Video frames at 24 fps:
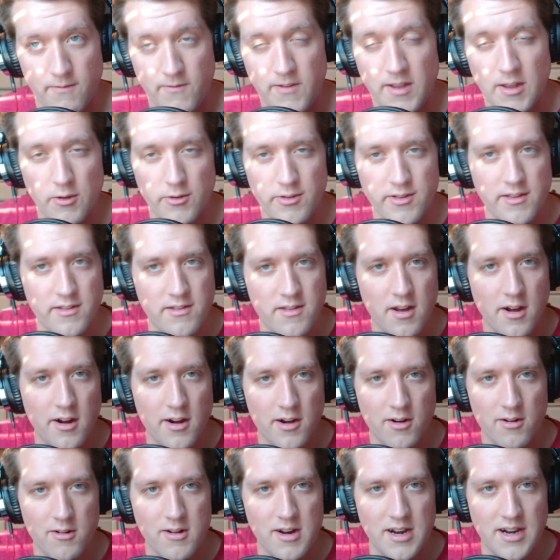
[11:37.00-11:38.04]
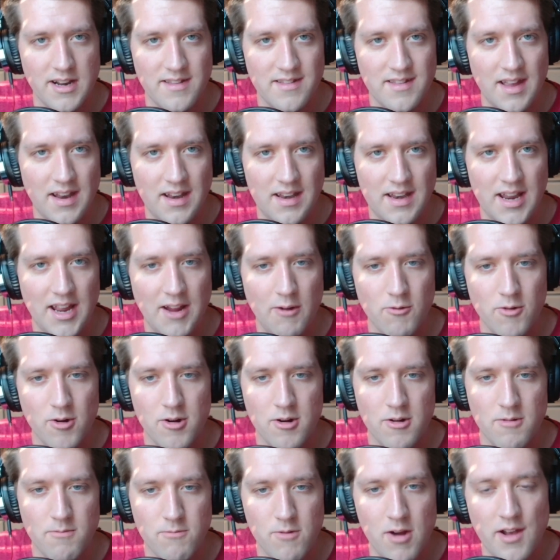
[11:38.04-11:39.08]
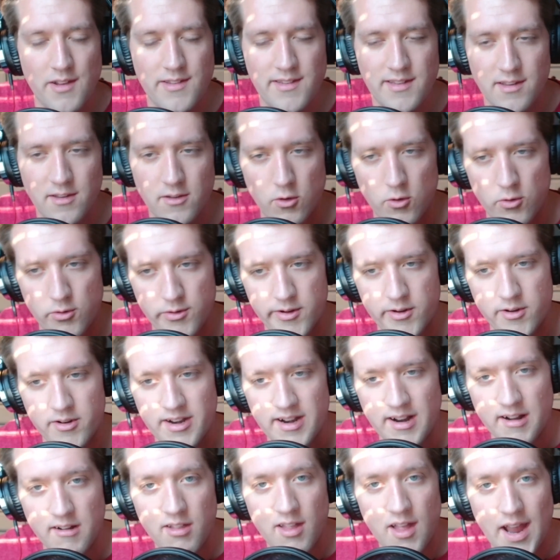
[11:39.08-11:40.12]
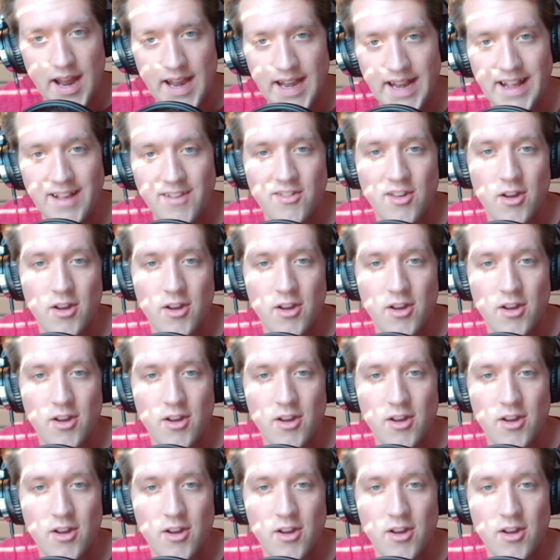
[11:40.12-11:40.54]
Fields is younger and ascending where Russ is older and declining.